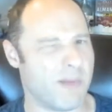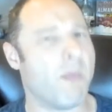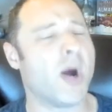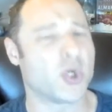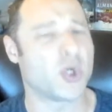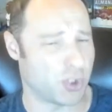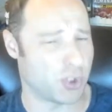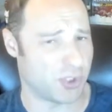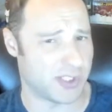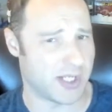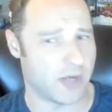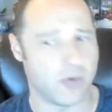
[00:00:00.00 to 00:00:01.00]
March or
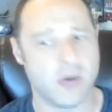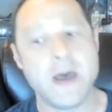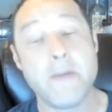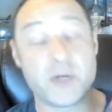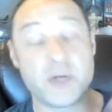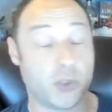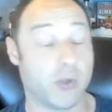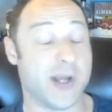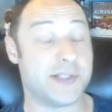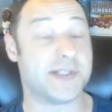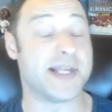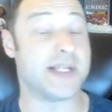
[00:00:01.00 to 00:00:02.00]
so. But
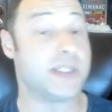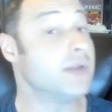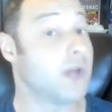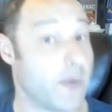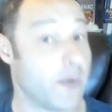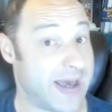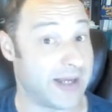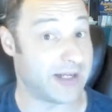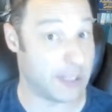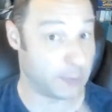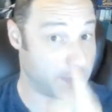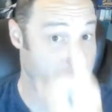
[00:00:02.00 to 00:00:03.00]
Troy, since I do know about
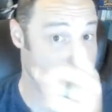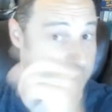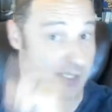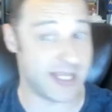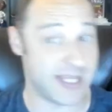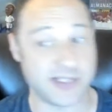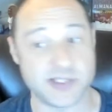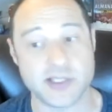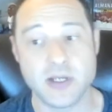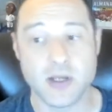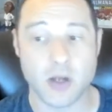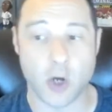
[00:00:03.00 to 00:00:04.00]
it, I will post the
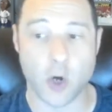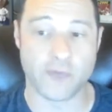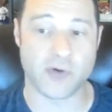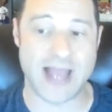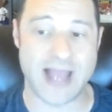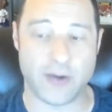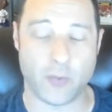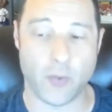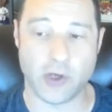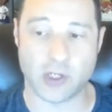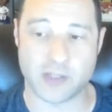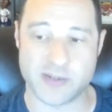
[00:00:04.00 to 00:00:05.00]
dates over at
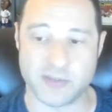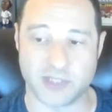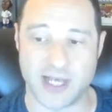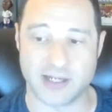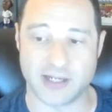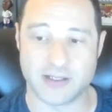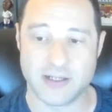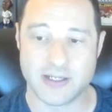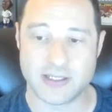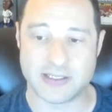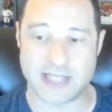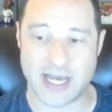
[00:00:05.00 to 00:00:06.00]

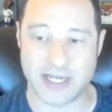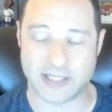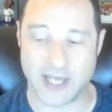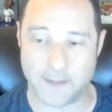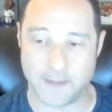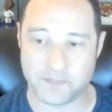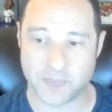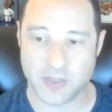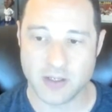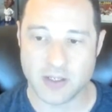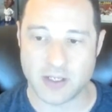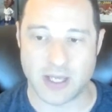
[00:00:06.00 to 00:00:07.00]
RoyalCaribbeanBlog.com.
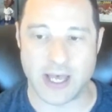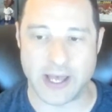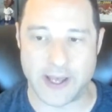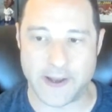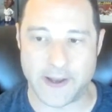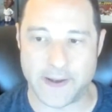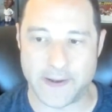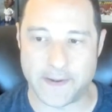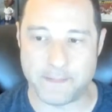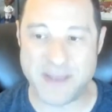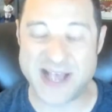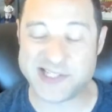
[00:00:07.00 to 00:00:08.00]

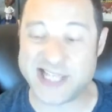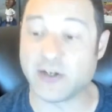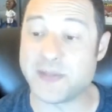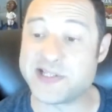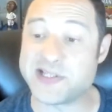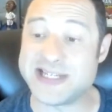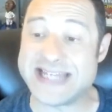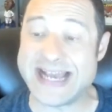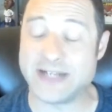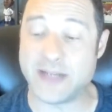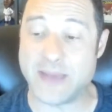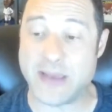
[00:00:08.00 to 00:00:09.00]
Pascal recommends in
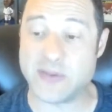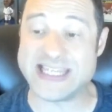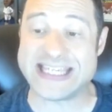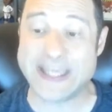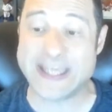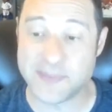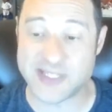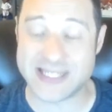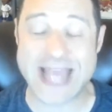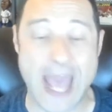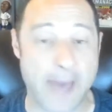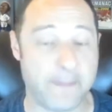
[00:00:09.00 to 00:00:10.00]
downtown Miami the
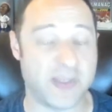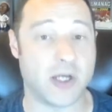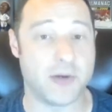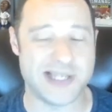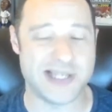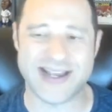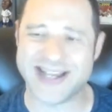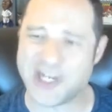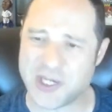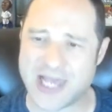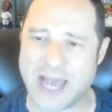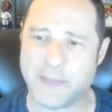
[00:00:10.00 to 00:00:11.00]
Kimpton Epic Hotel. I
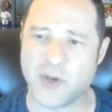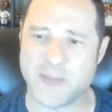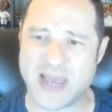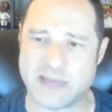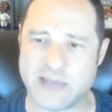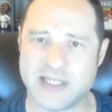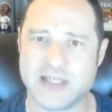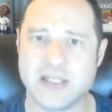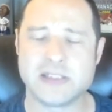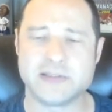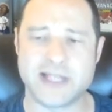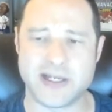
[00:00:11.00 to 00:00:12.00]
gotta try. I'm going to Miami
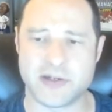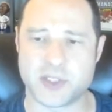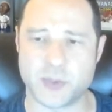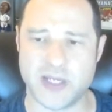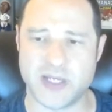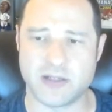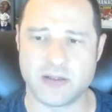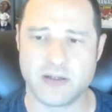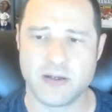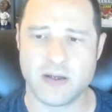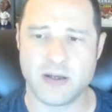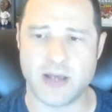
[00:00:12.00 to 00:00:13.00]
later this week.
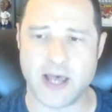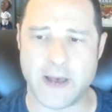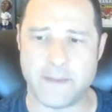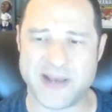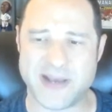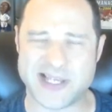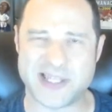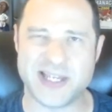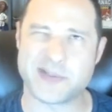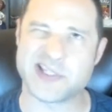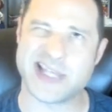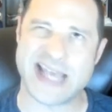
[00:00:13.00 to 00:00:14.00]
I think I'm
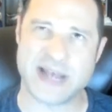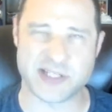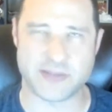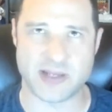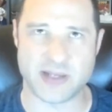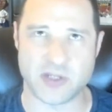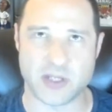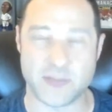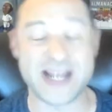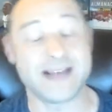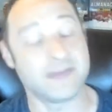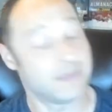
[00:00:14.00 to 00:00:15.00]
gonna stay outside Miami though.
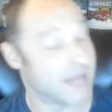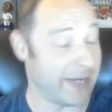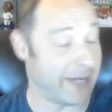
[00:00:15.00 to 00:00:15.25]
But